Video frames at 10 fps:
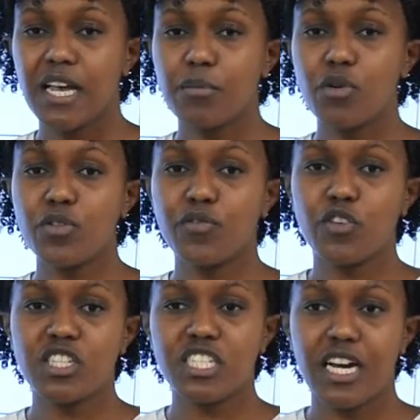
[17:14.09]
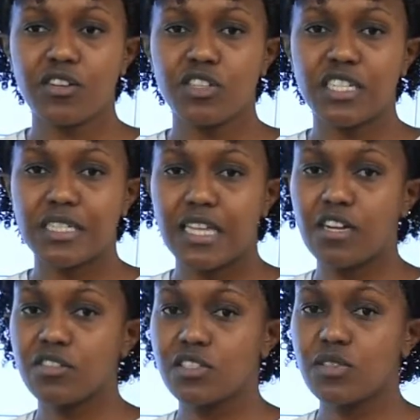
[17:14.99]
both for internal and
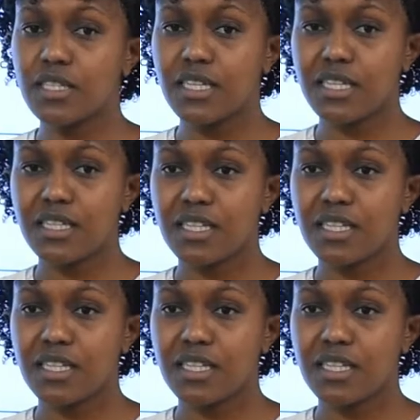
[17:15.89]
external users,